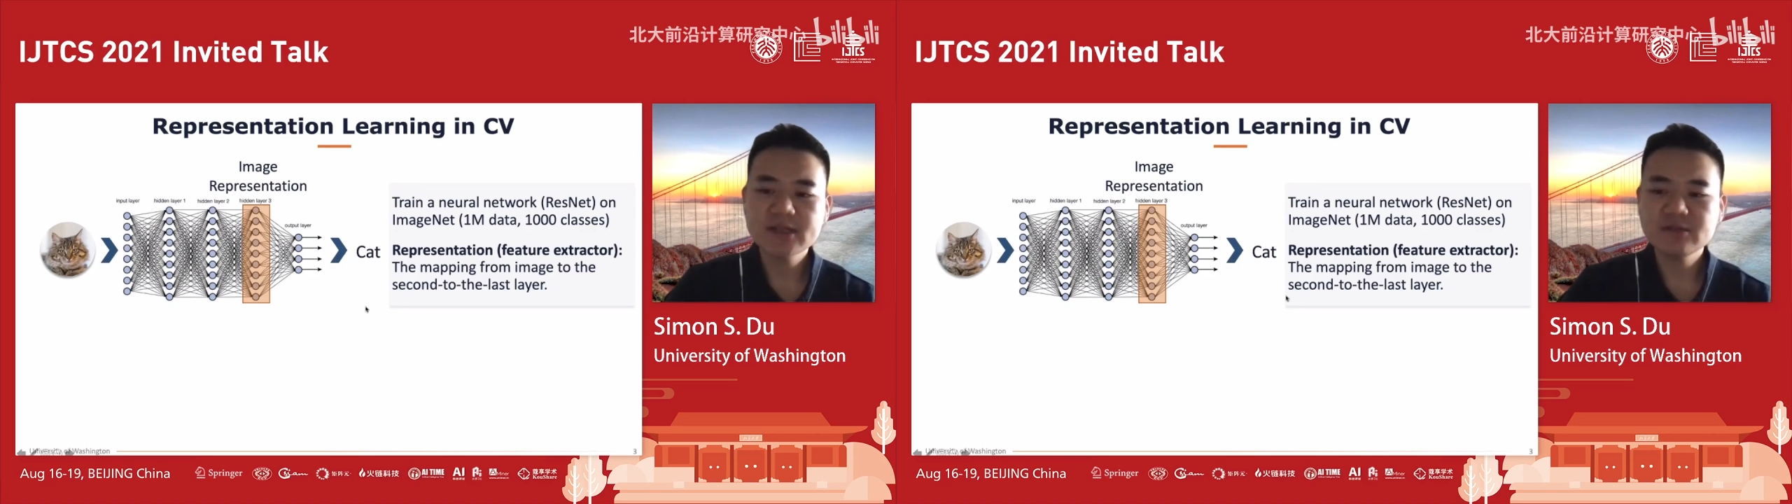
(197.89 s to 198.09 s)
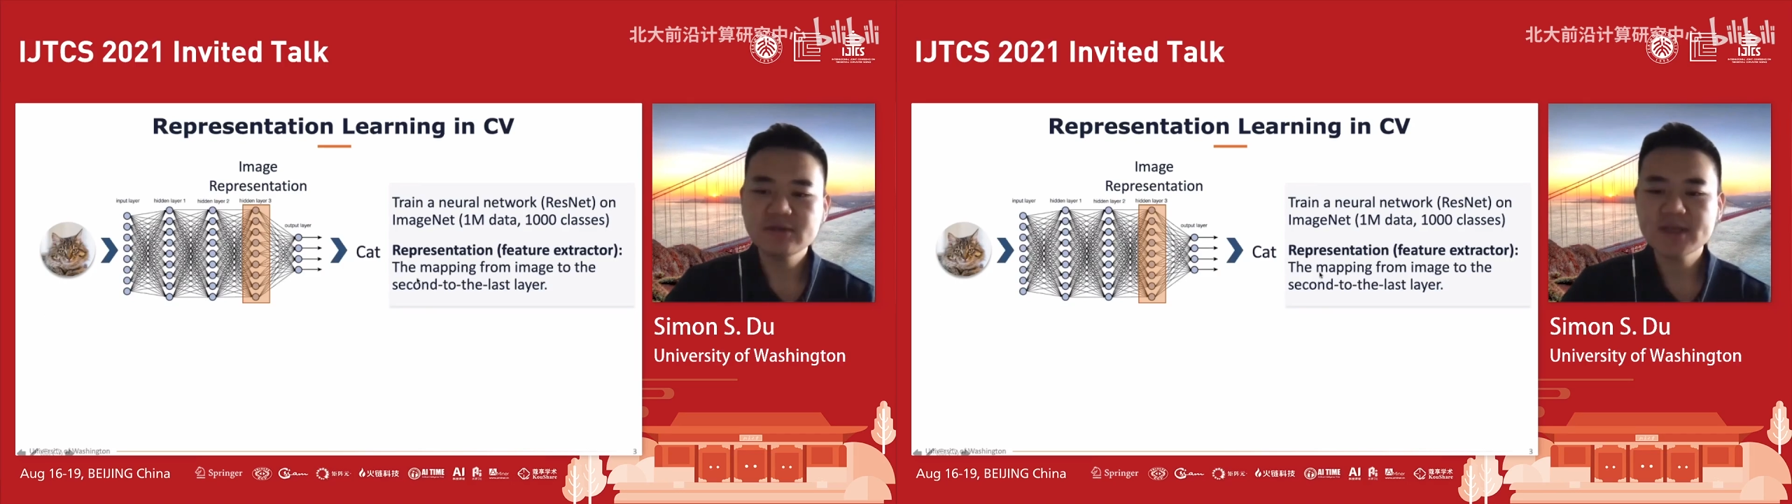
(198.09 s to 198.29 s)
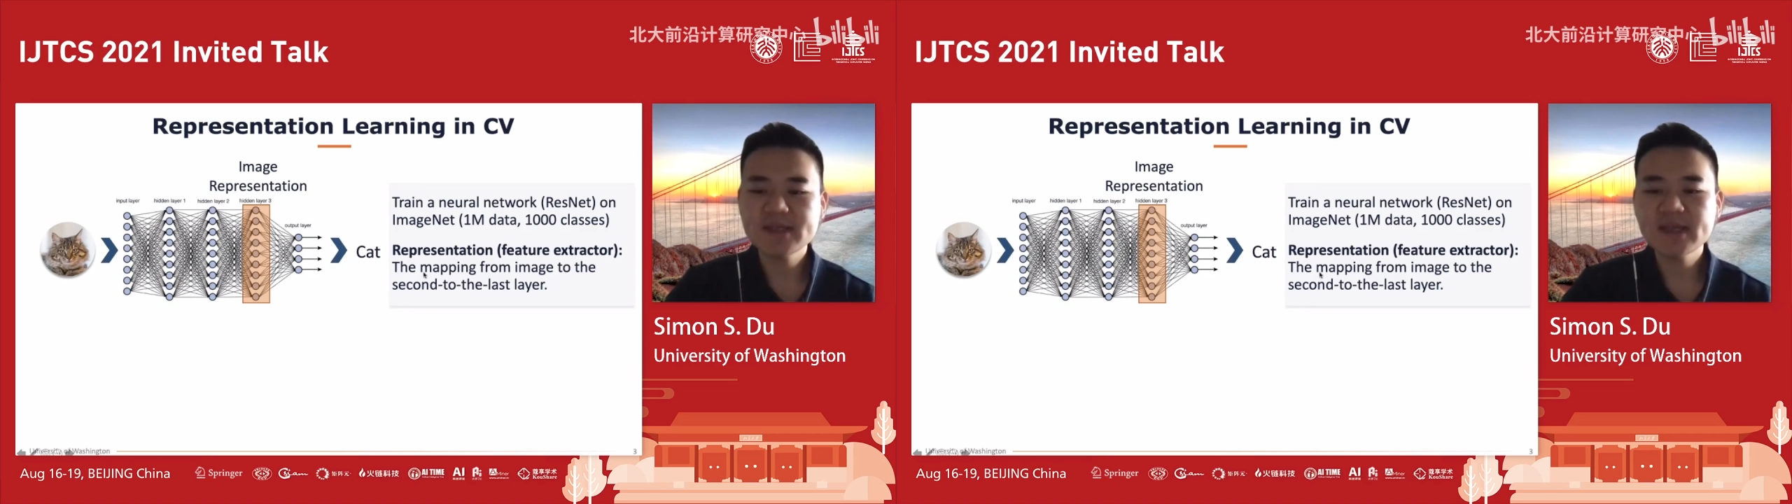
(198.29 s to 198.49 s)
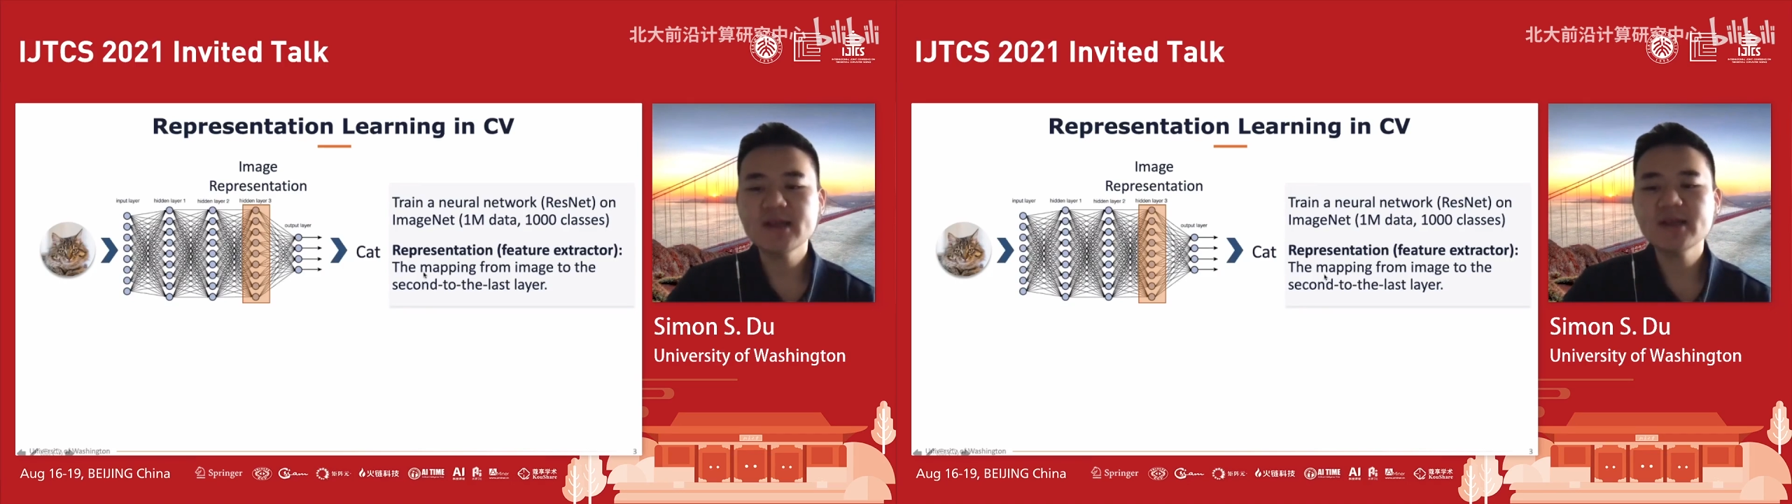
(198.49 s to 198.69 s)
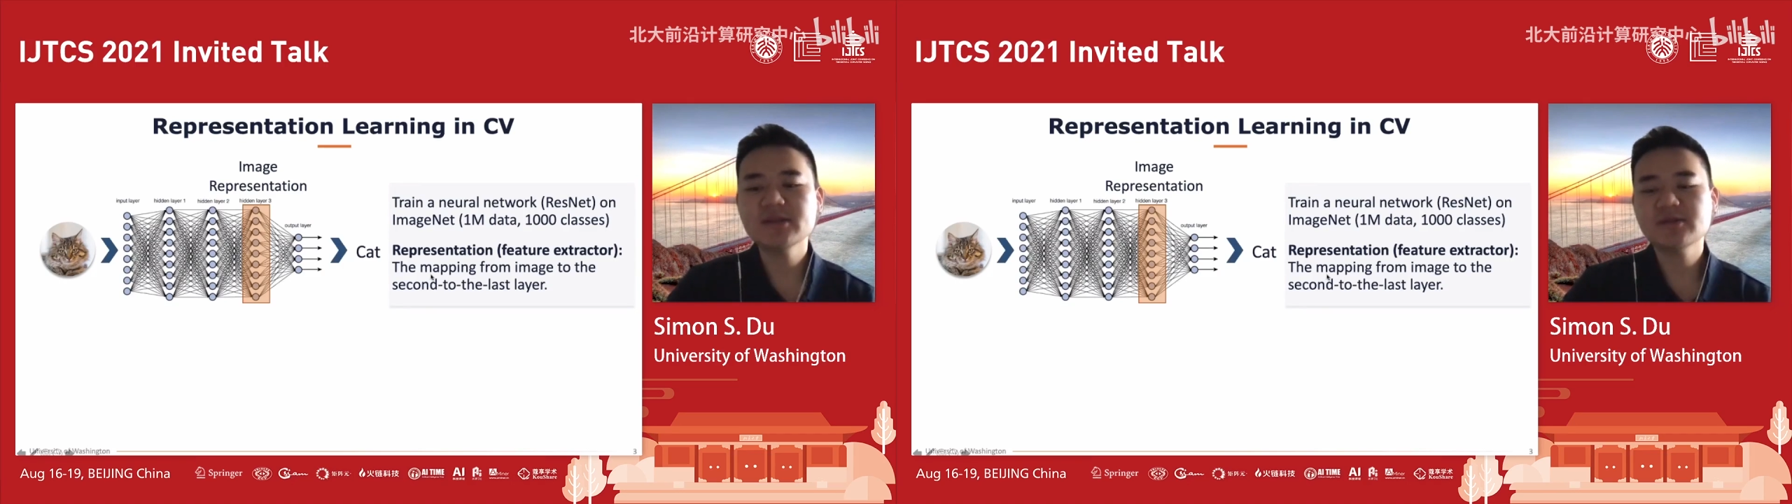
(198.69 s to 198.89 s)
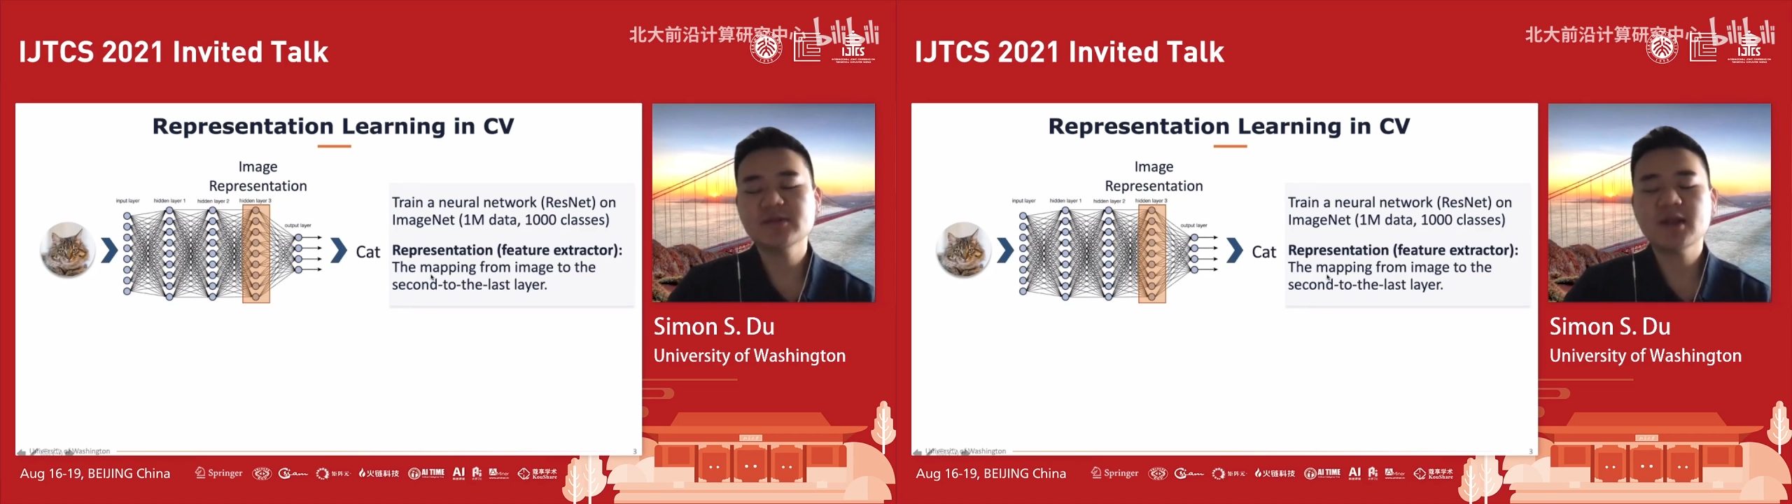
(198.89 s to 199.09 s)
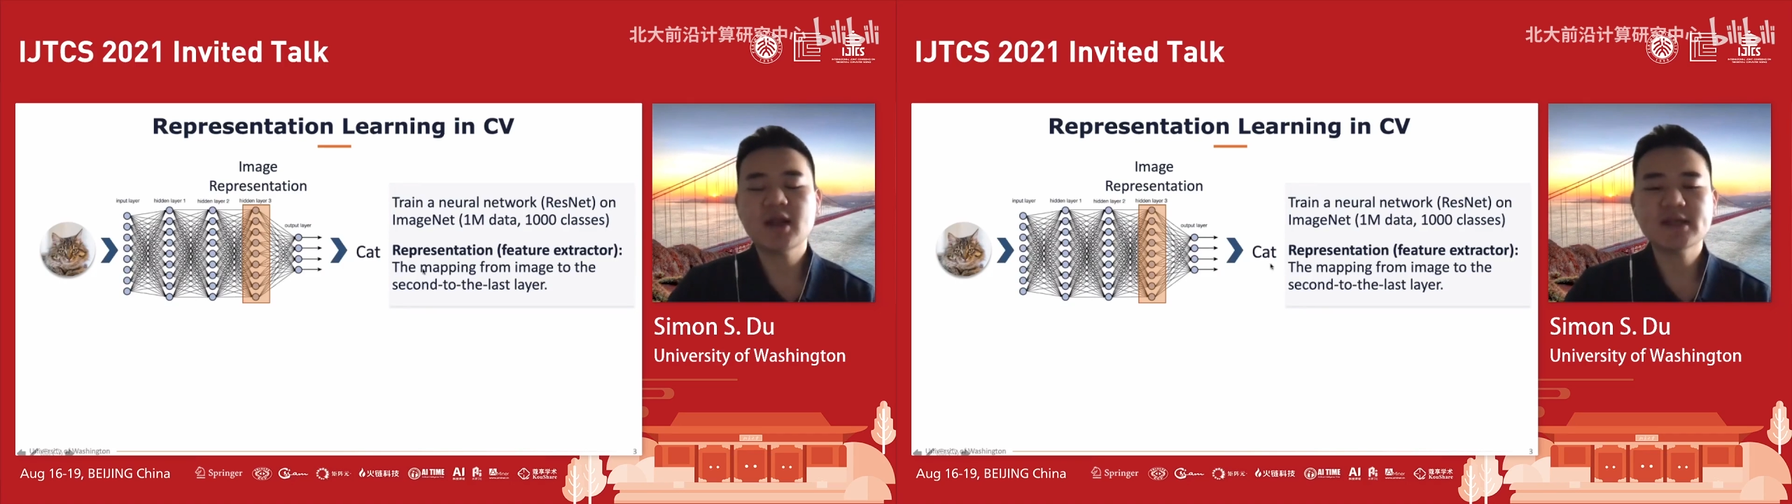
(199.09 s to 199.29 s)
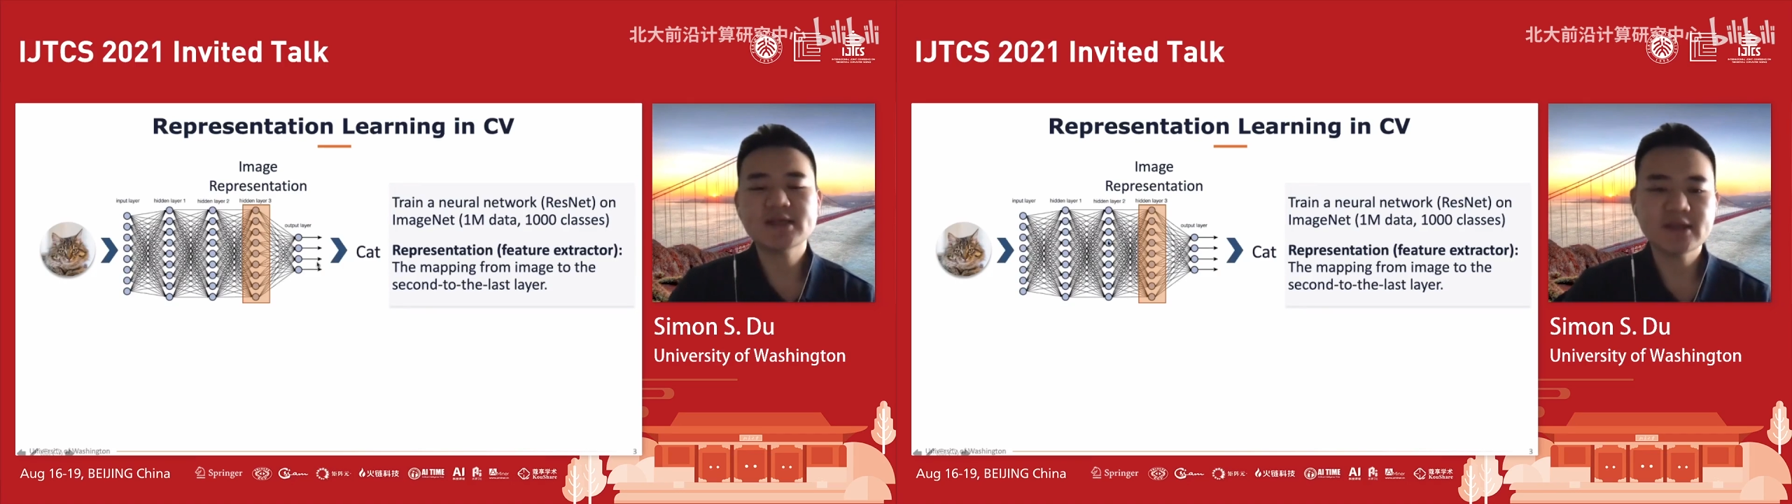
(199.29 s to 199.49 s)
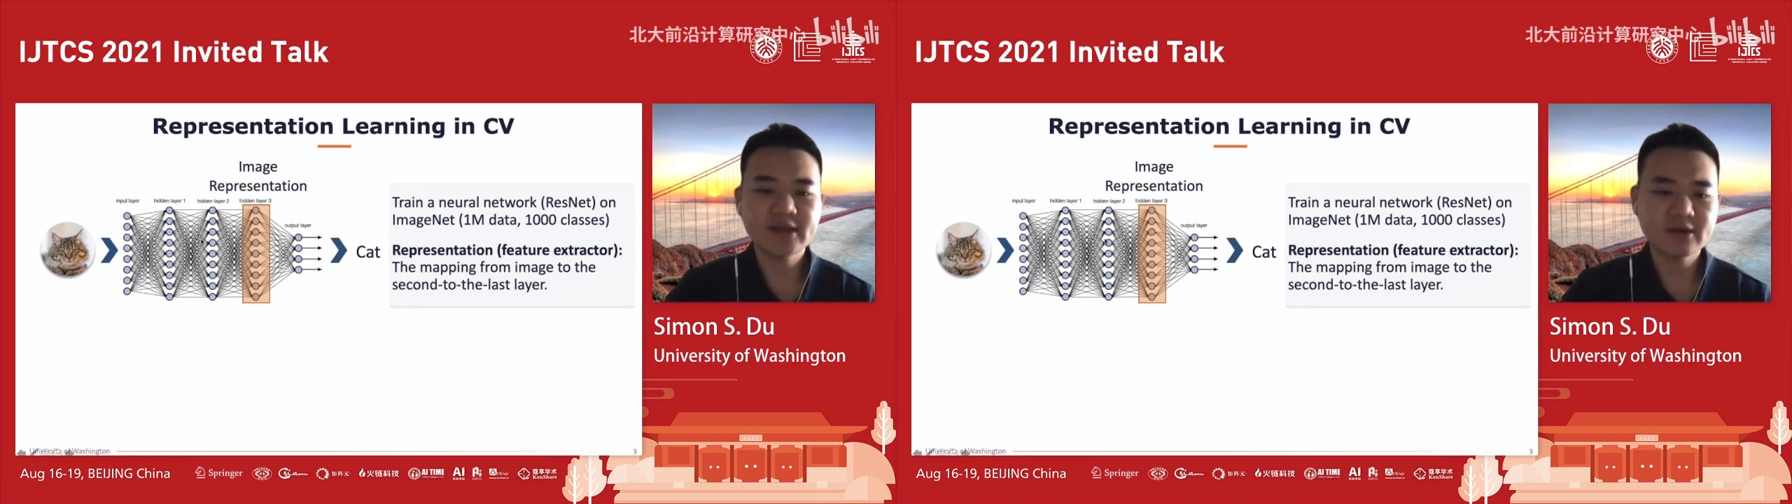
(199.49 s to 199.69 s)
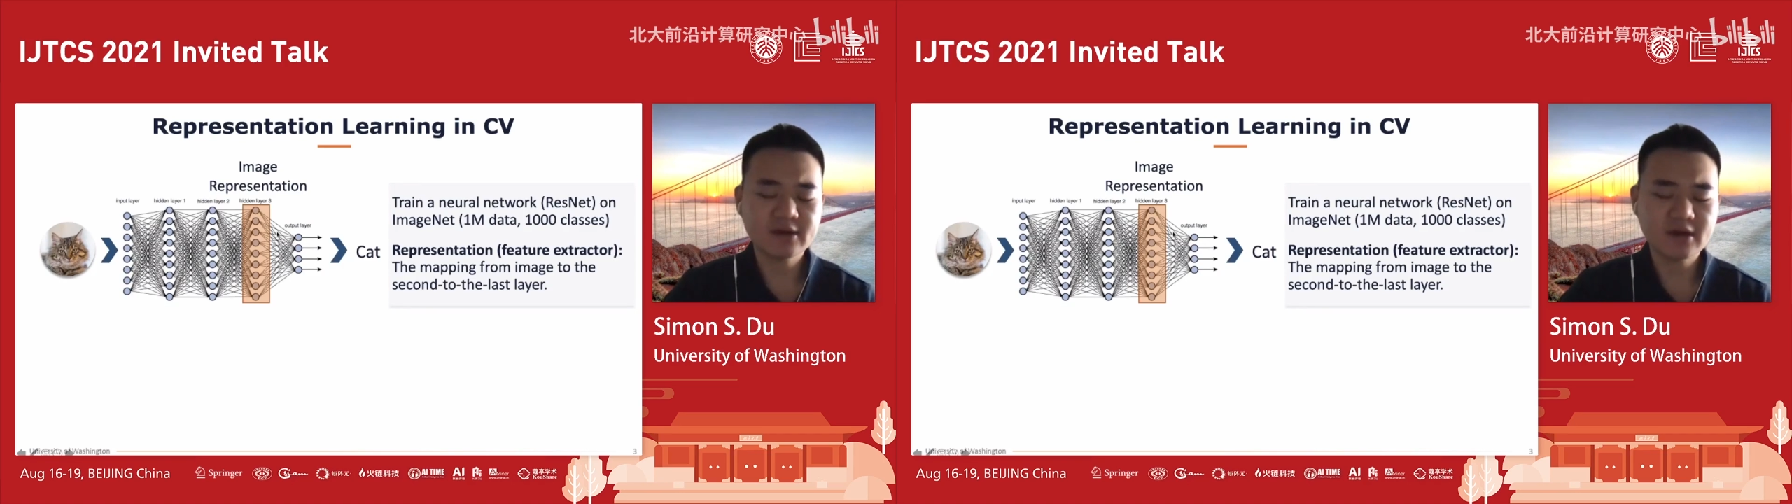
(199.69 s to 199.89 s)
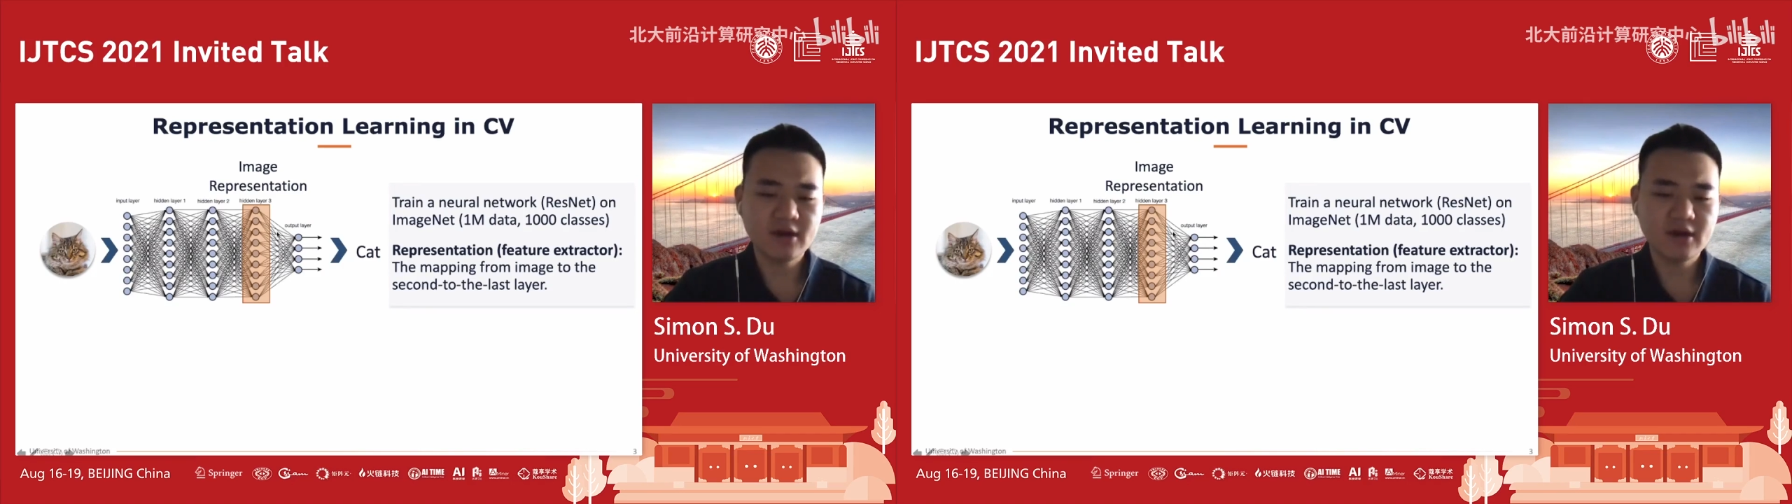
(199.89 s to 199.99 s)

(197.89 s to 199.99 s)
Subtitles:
to the second to the last layer